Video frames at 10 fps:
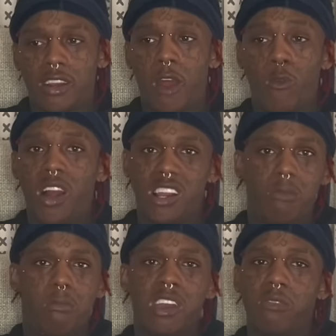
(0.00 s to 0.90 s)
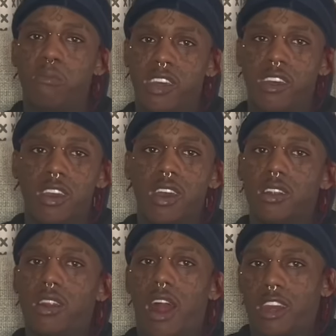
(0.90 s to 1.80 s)
that really meet me,
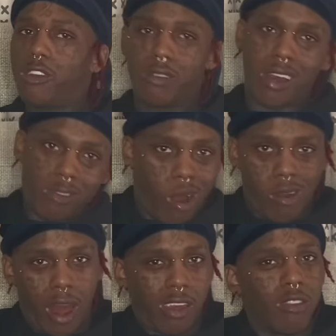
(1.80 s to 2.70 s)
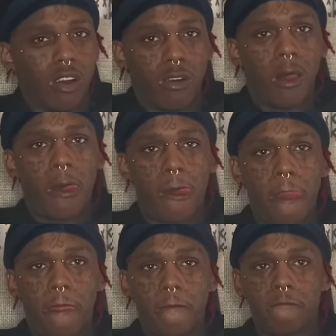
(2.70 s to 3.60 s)
like you, like you are, like yeah, you, they know, they know.
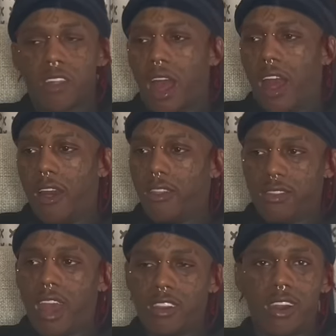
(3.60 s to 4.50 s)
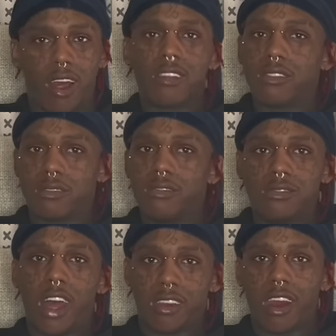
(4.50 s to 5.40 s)
If they if they done they been around you, you know,
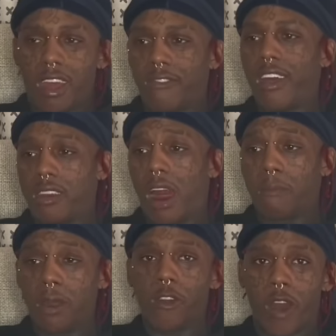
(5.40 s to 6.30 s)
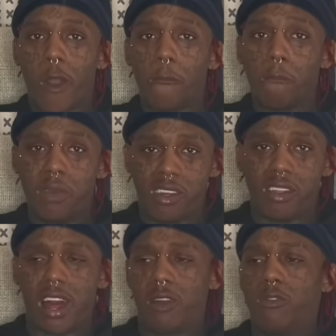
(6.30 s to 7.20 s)
like they they like been around me.
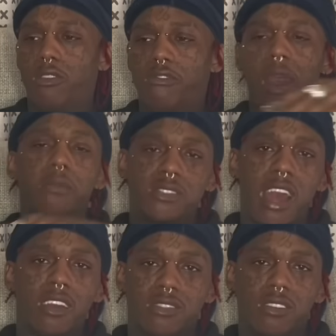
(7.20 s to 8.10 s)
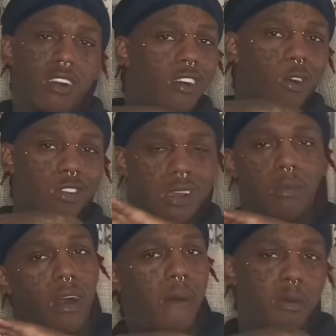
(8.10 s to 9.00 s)
Like when famous Dex, of course, I'm
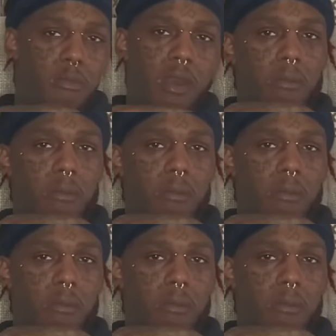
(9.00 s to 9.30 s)
a, am a be a